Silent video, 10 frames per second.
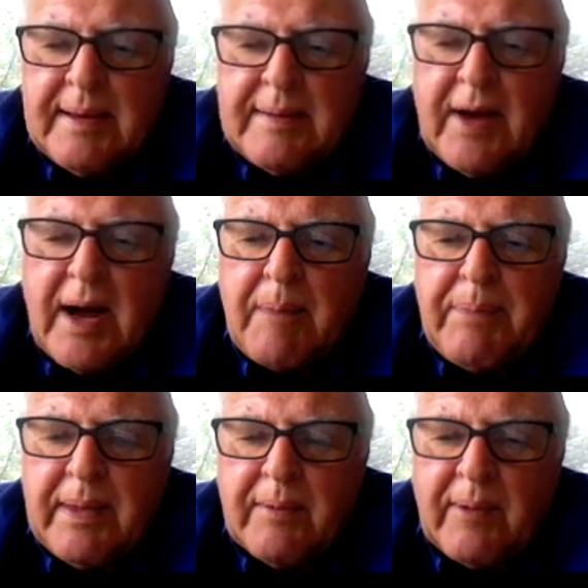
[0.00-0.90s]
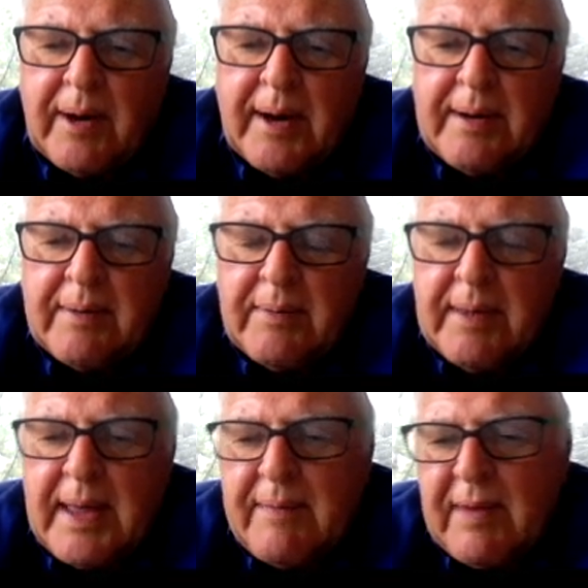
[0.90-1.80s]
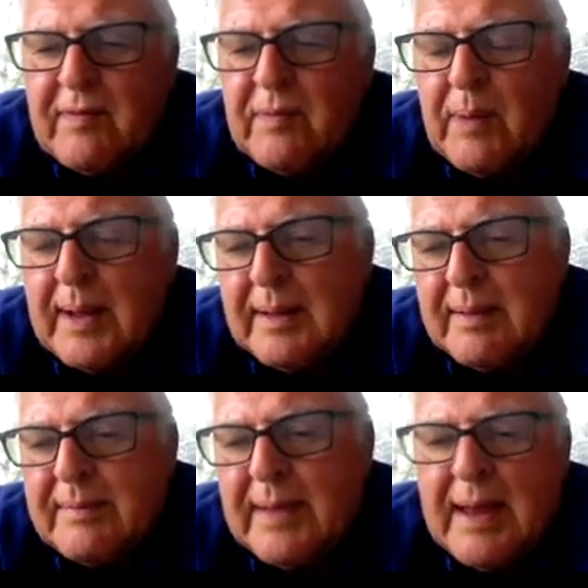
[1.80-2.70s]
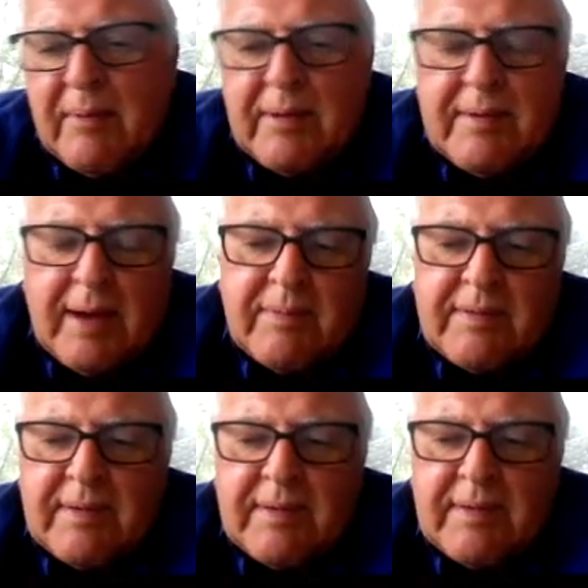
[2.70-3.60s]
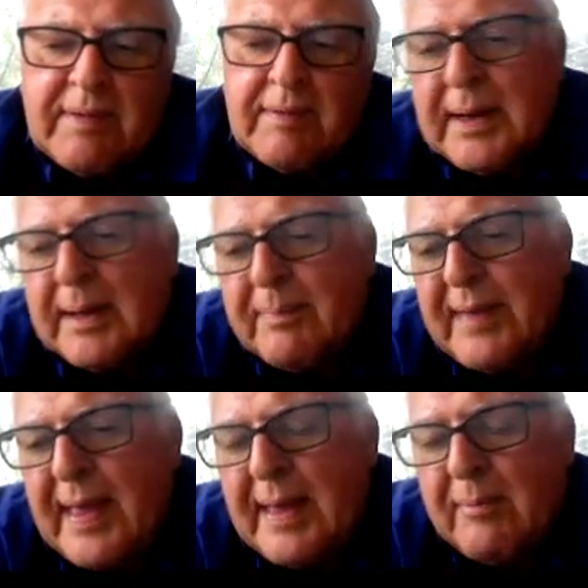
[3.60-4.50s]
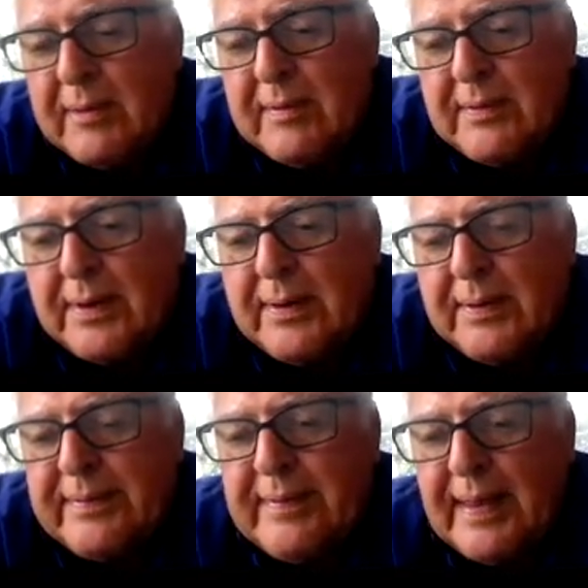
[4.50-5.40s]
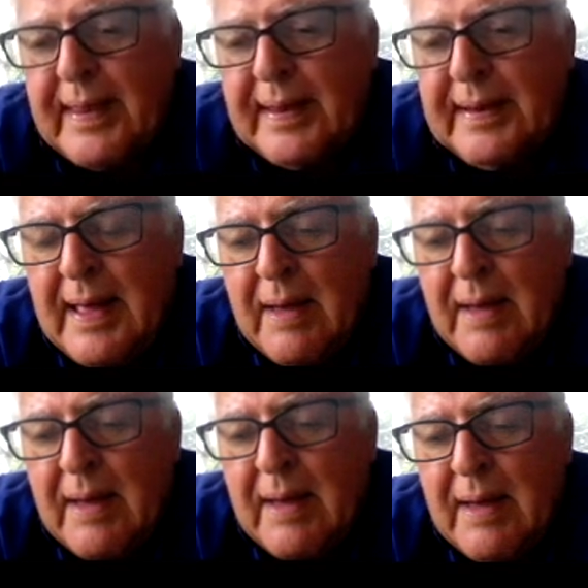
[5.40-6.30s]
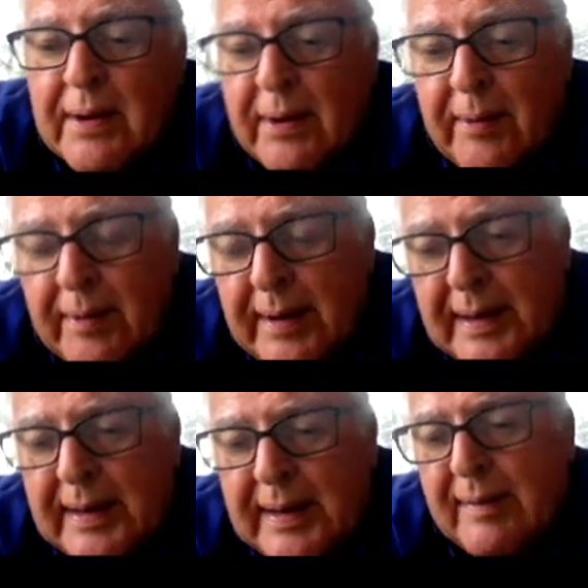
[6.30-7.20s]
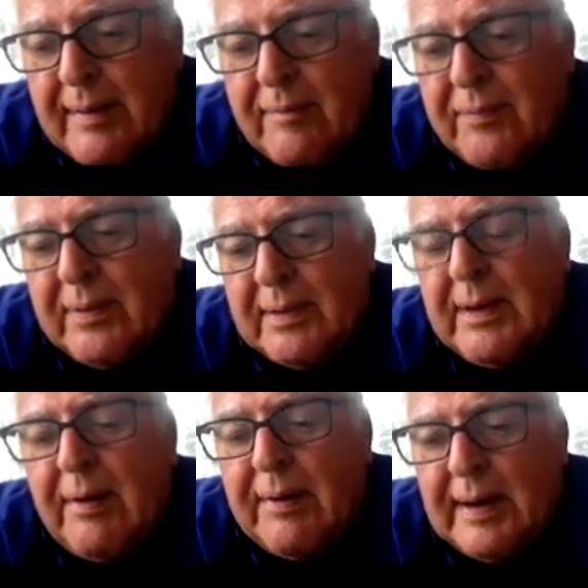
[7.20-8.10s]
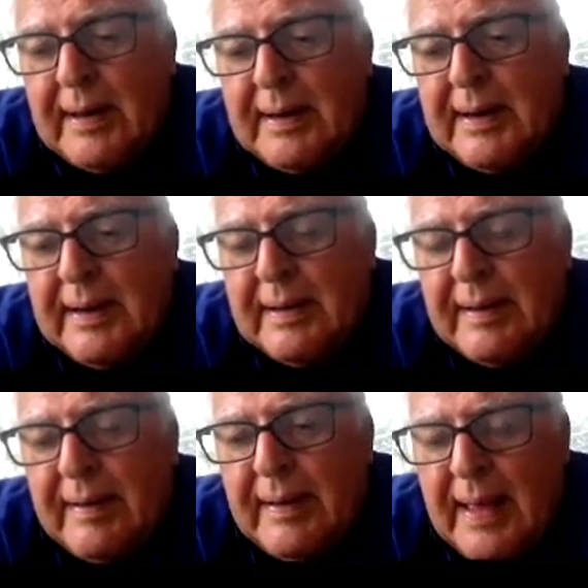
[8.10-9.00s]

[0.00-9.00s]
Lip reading: choppy, the water, the heavy swells, which obviously is going to bring up sand, which is coral sand. We are a coral island, a full coral island.